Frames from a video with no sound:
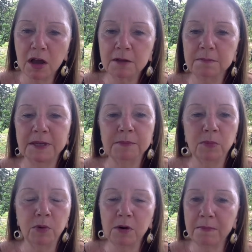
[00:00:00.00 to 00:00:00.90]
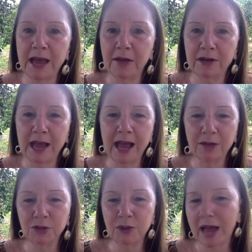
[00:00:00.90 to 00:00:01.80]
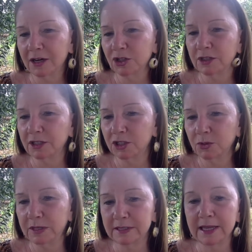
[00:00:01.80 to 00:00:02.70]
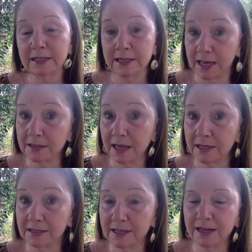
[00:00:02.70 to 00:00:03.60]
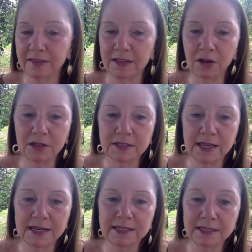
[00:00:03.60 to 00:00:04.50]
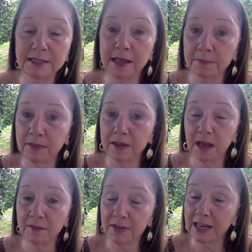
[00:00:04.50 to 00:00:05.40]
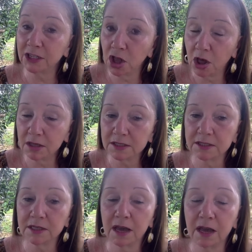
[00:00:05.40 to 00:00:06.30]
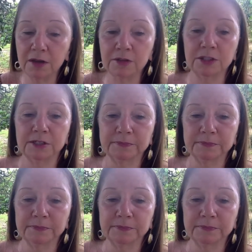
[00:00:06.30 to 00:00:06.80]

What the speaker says: a bit more about how to actually do it, since, as I said at the onset, it is something of a lost art.